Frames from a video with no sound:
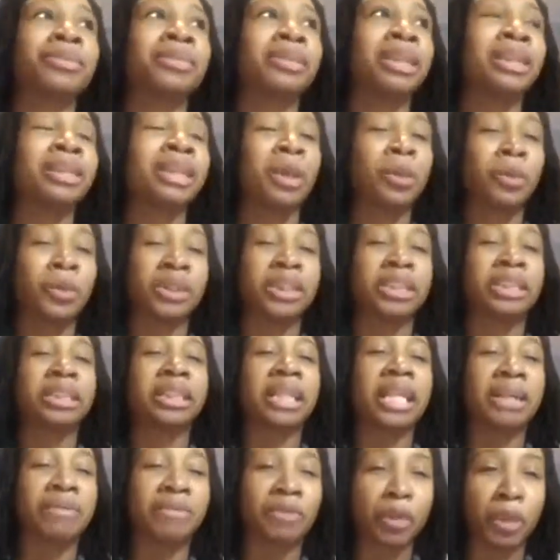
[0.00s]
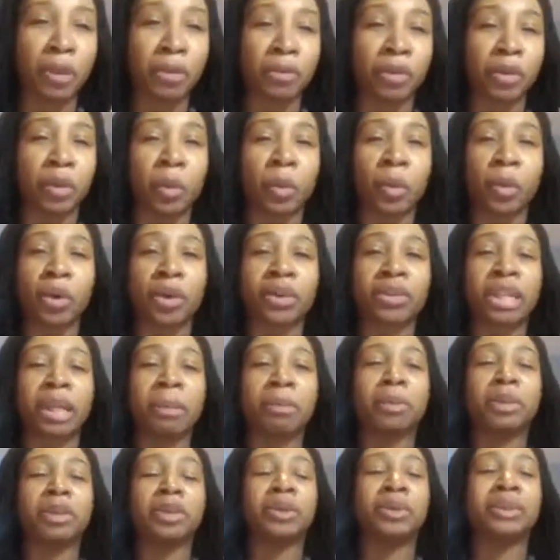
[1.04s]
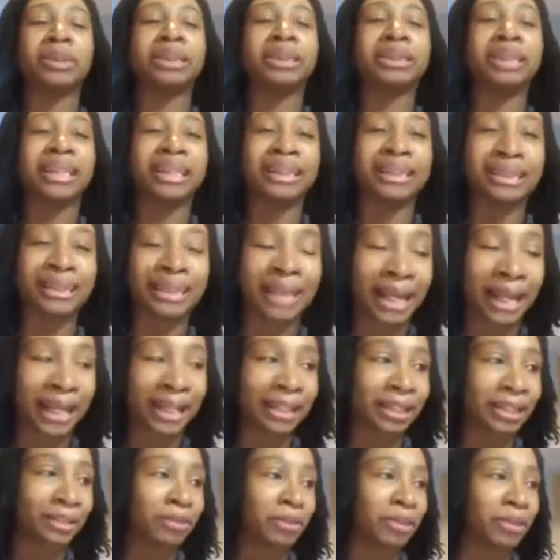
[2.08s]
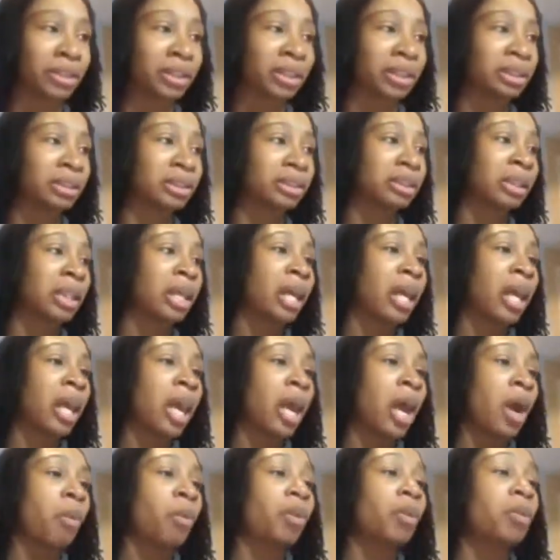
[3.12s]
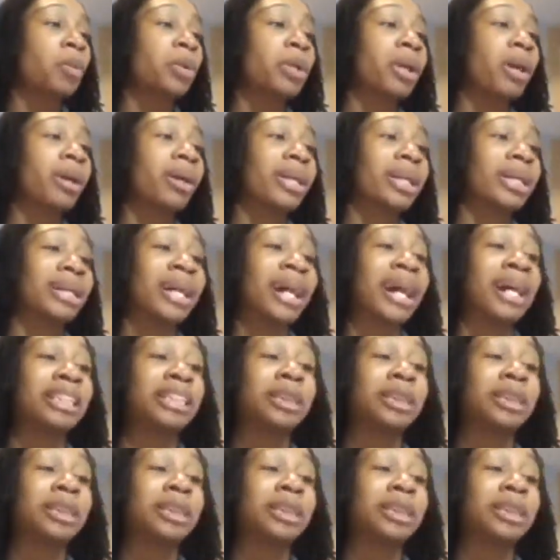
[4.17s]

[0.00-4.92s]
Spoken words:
we're slaving over, the work that produces anxiety for us. When we are in God's